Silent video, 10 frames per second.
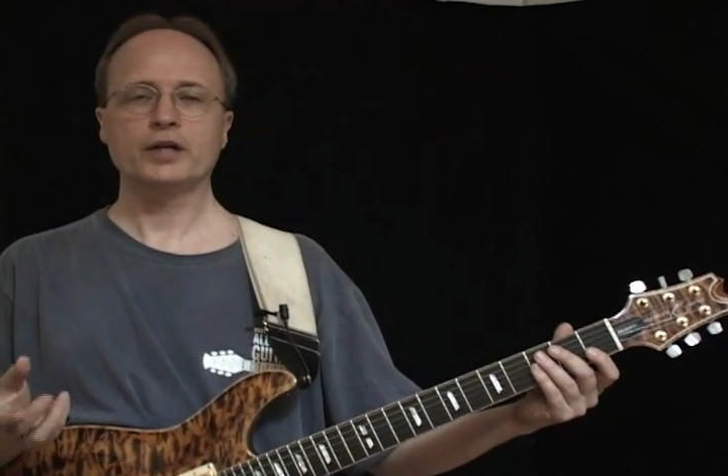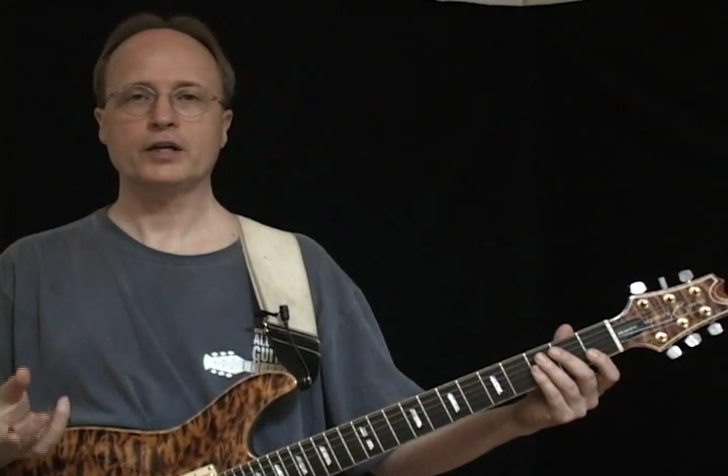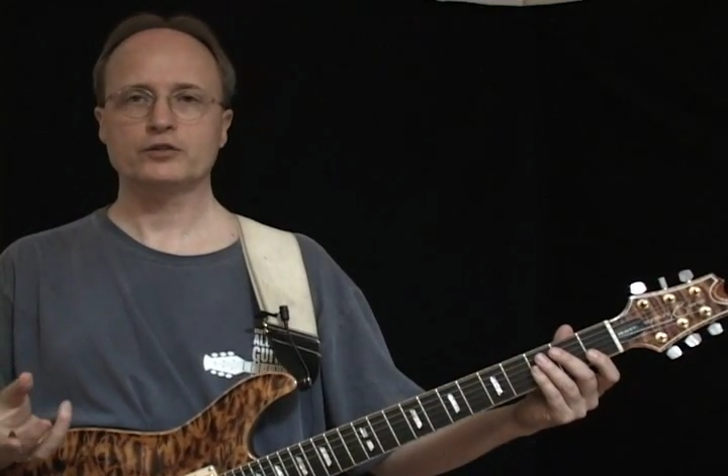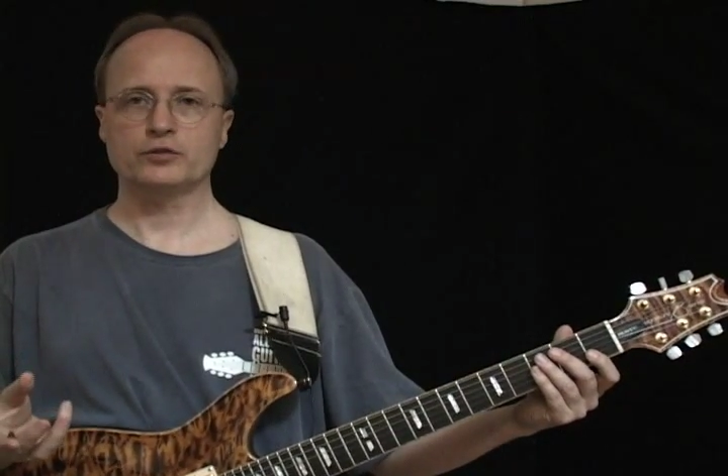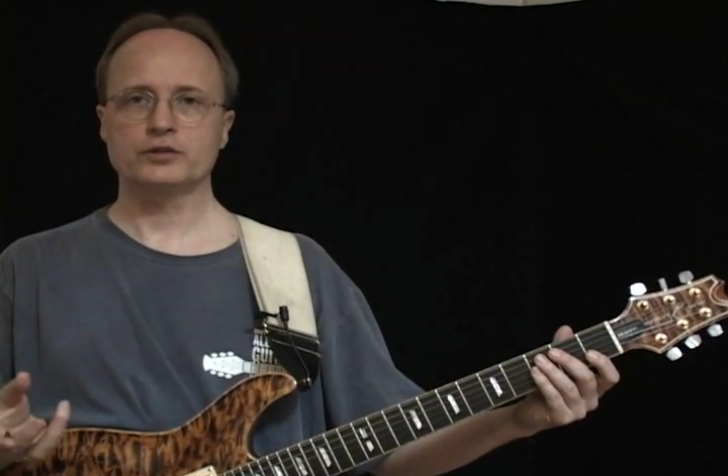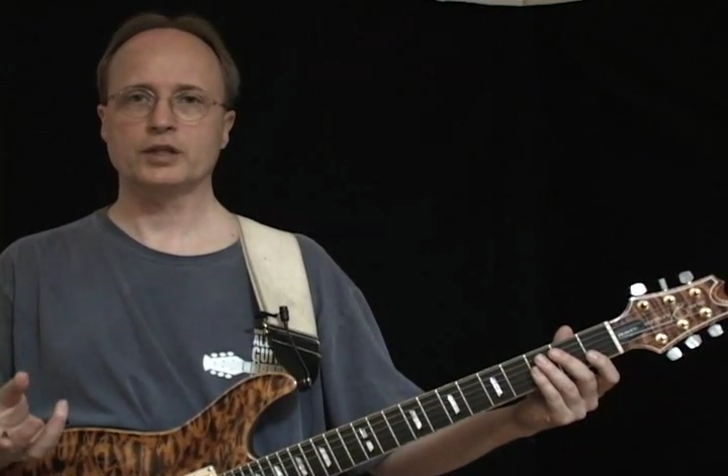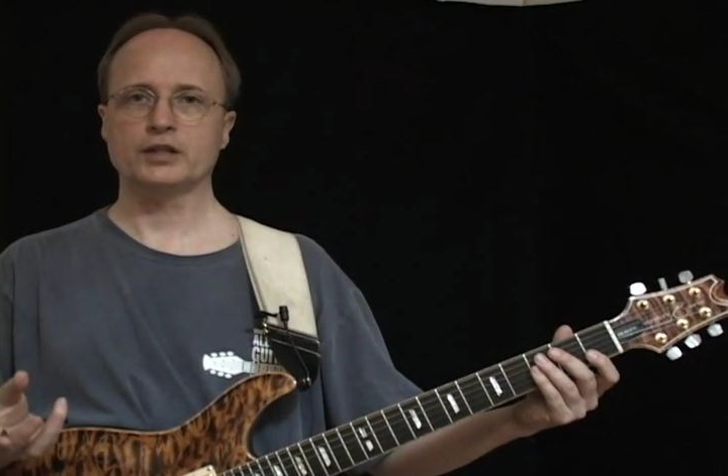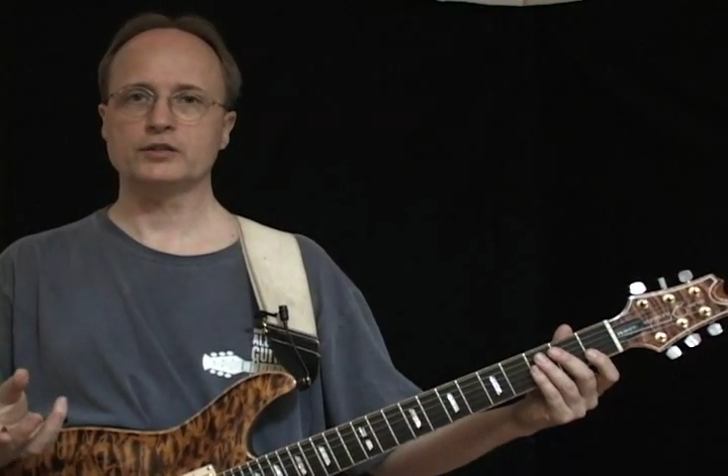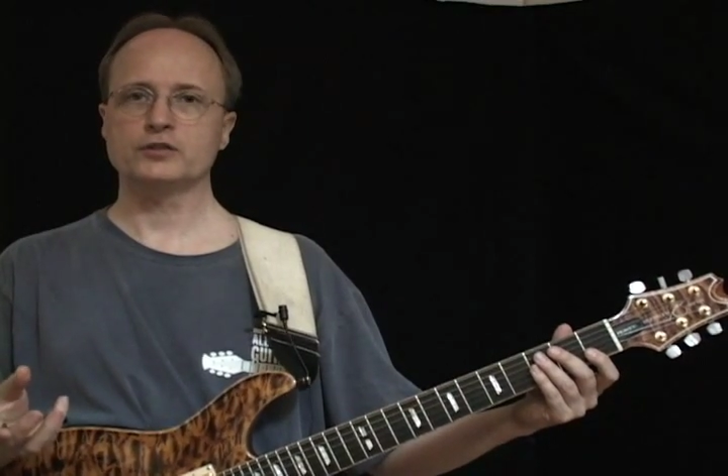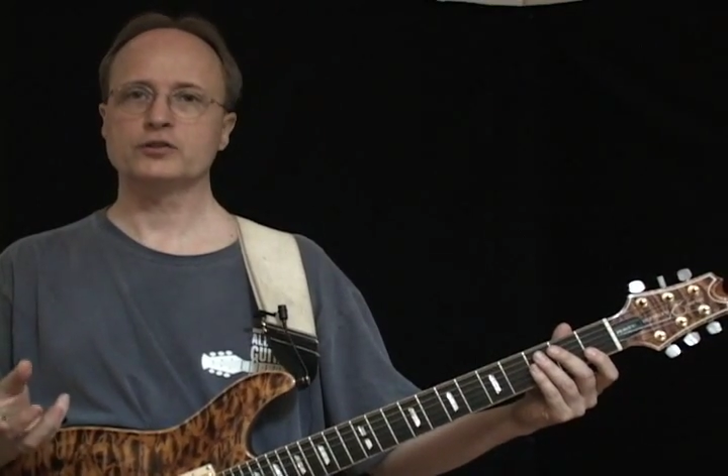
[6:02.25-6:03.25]

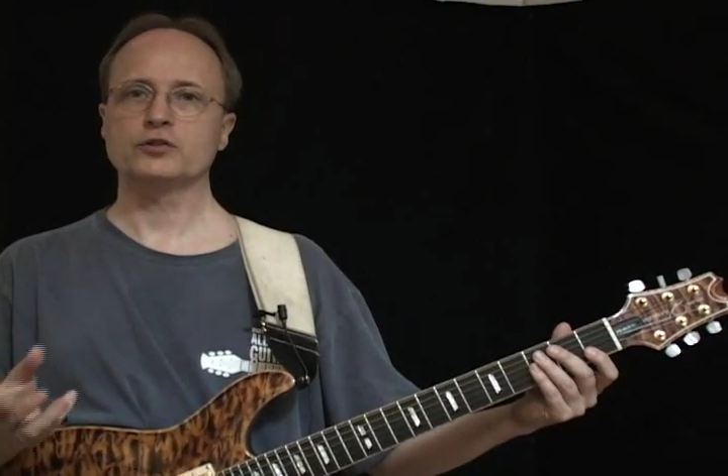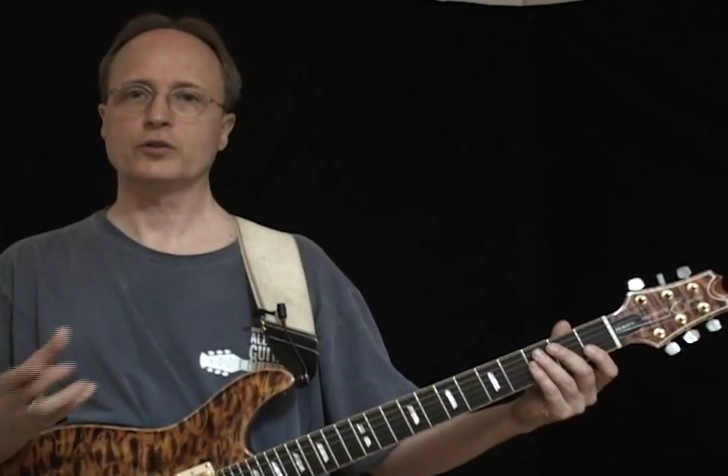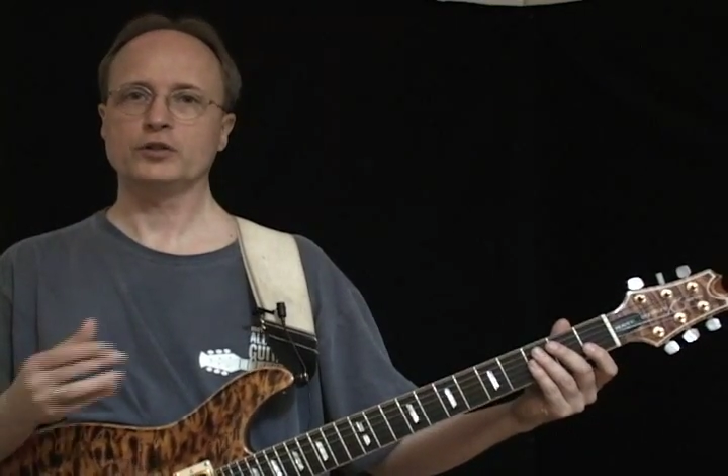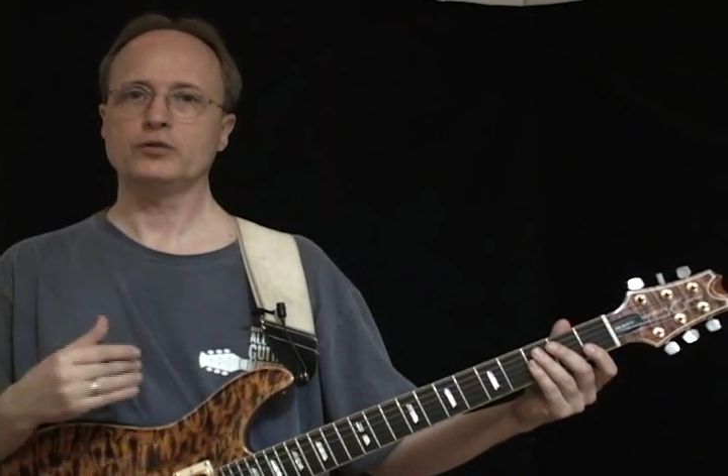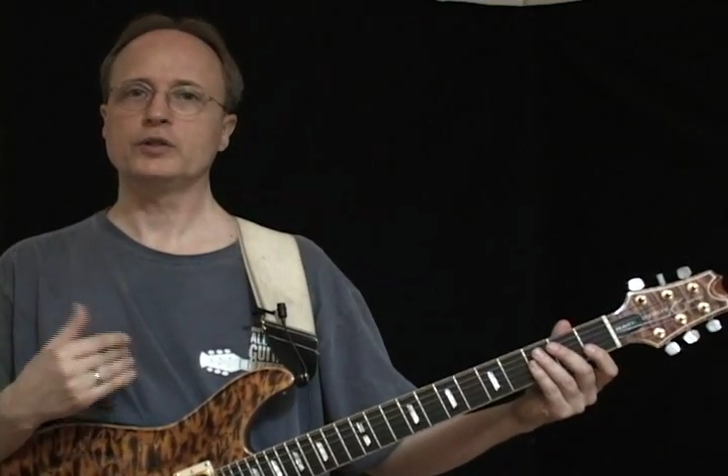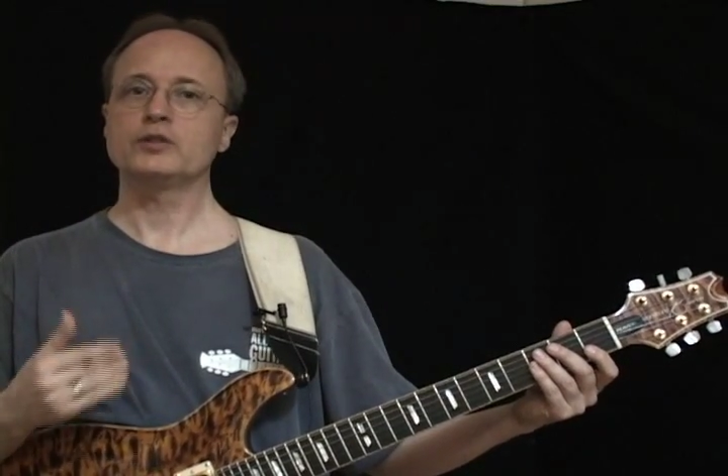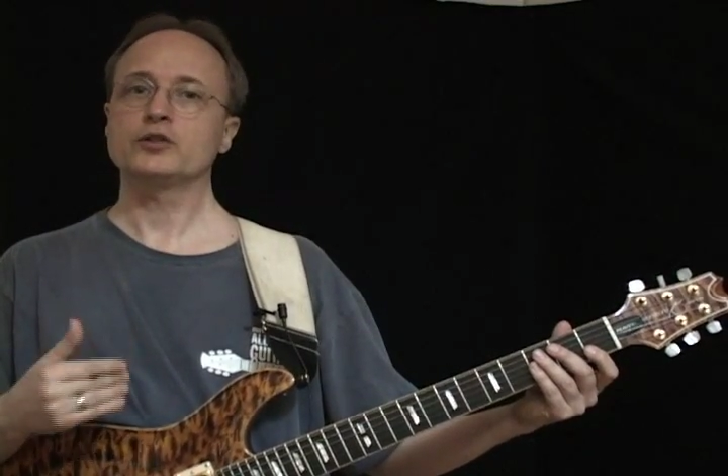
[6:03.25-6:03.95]
exercises so that you get